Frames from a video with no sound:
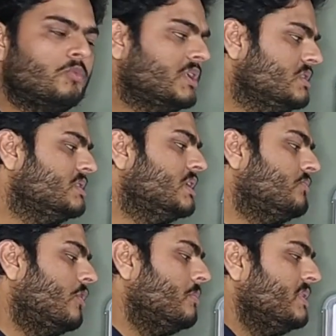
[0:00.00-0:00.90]
What is
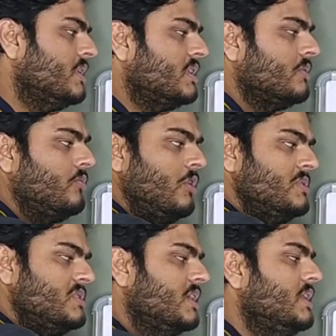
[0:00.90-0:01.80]
that form here? The
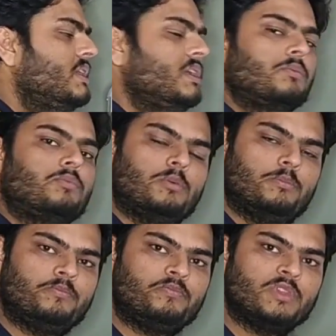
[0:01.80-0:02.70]
form is the linear
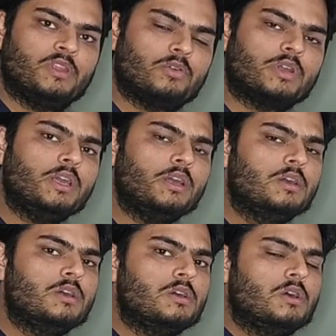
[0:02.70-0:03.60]
form. Okay.
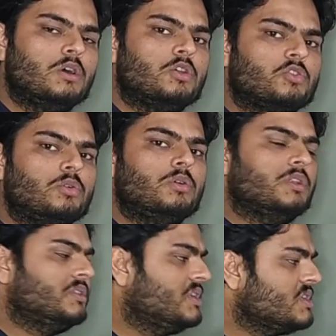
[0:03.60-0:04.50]

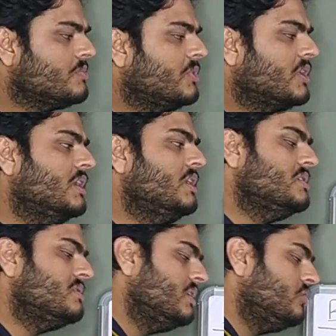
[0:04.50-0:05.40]
So this model
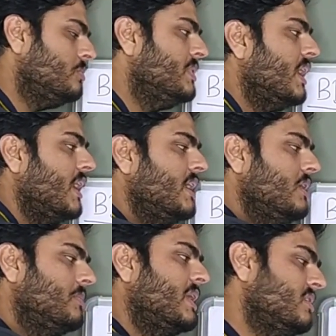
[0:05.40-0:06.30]
is said to be
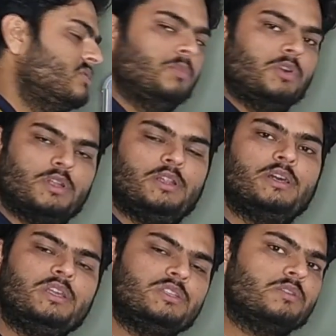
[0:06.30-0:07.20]
high bias model.
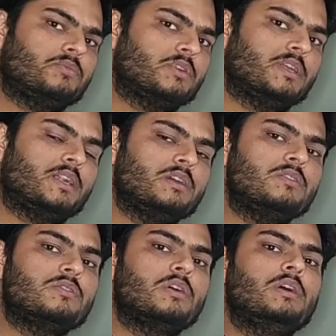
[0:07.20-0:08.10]
The reason for that
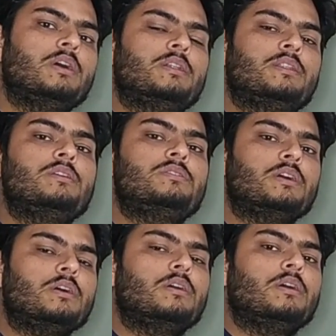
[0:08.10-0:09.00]
is there is
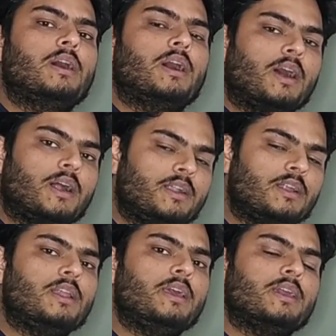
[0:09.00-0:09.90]
a
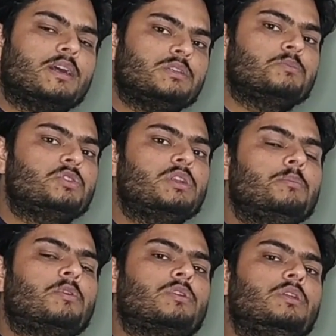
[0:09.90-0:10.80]
underlying assumption
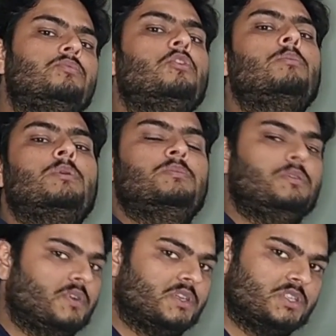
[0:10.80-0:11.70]
about the form of
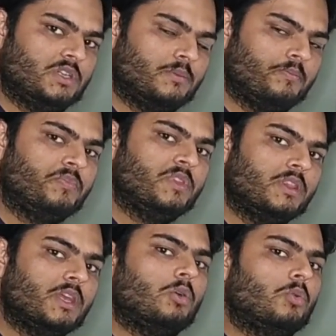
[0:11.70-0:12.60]
the function.
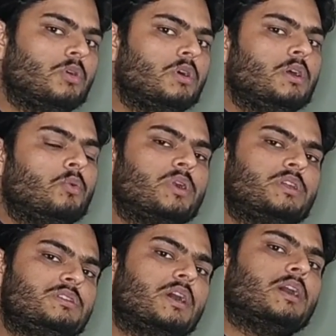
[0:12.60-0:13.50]
Now, what
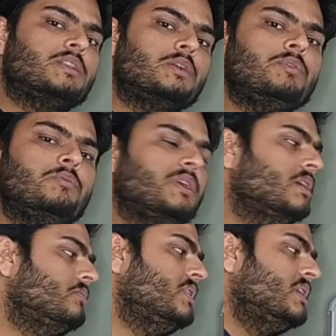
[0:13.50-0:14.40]
is the other way we
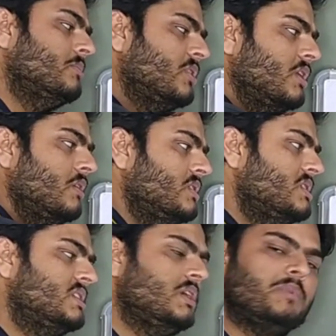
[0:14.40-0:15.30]
can fit a model on
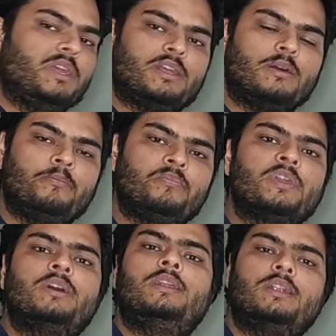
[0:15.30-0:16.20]
this same data?
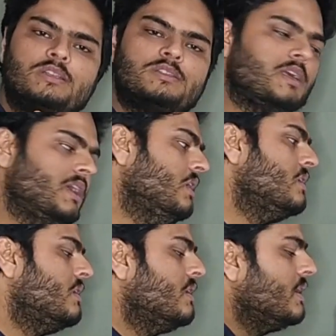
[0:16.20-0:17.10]
Let us say
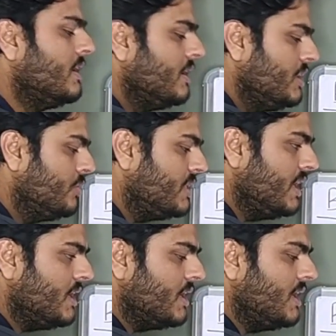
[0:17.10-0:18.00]
you
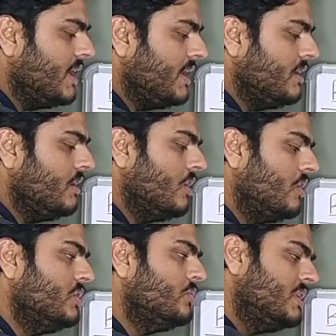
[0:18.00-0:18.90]
take a line
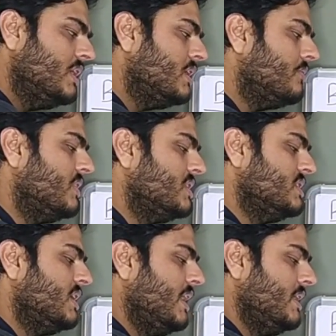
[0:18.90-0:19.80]
or you take a
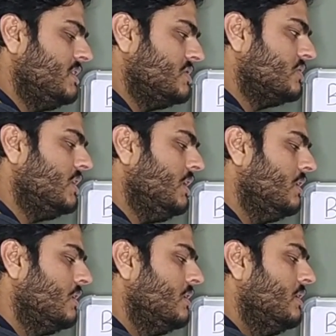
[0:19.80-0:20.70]
function like this, okay?